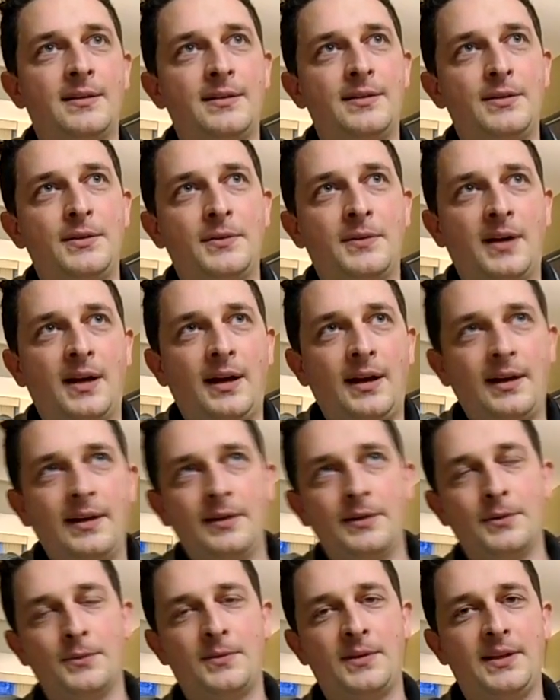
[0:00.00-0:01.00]
to a
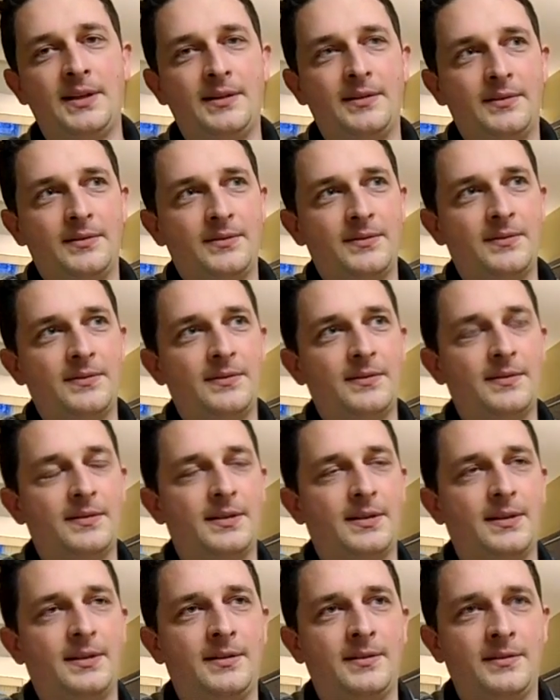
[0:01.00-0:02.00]
higher way of
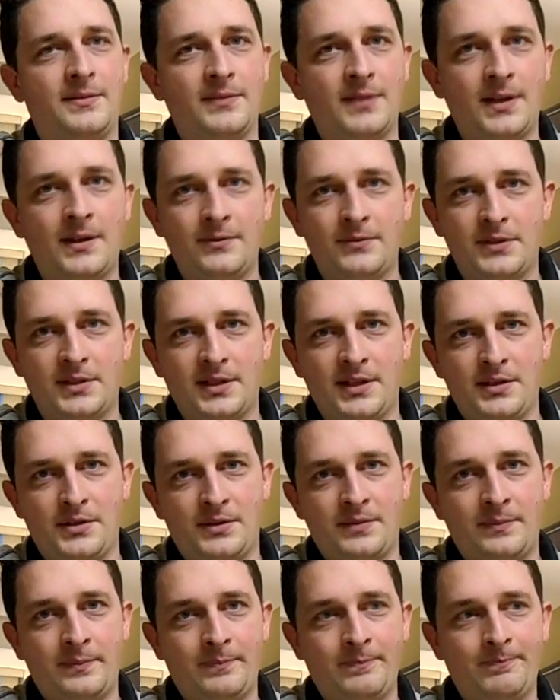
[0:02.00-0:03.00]

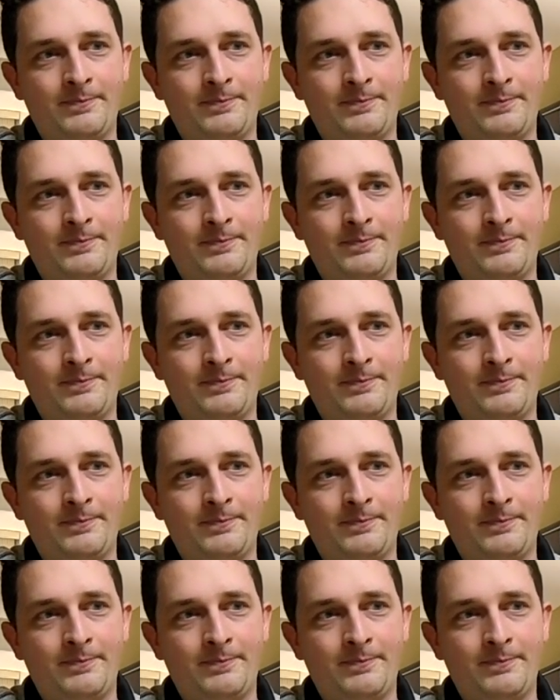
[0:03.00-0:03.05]
conversation.